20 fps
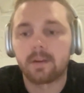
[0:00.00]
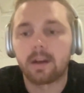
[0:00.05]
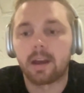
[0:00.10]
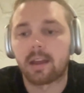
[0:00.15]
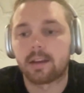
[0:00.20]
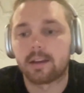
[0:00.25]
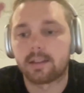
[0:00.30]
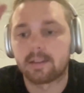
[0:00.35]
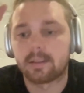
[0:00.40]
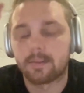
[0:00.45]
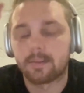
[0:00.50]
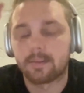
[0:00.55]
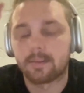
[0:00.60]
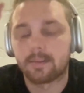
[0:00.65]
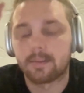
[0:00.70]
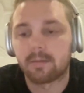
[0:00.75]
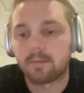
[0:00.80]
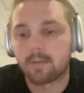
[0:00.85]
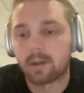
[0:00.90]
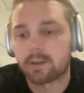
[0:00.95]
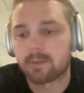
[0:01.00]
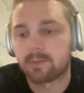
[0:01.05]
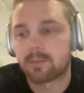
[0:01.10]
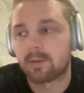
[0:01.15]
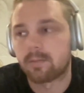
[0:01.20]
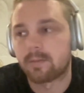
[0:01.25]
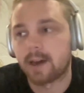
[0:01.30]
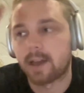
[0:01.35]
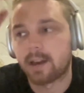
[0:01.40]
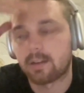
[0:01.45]
and it's been much
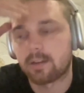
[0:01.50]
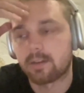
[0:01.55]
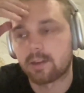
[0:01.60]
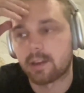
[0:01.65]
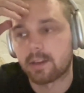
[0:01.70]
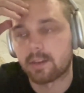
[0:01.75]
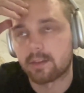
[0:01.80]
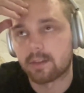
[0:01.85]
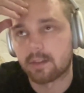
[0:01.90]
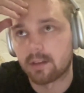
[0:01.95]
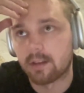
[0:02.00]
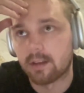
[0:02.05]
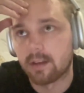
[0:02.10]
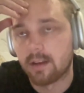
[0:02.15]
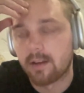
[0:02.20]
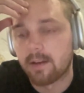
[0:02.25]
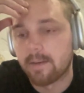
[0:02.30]
more battle tested.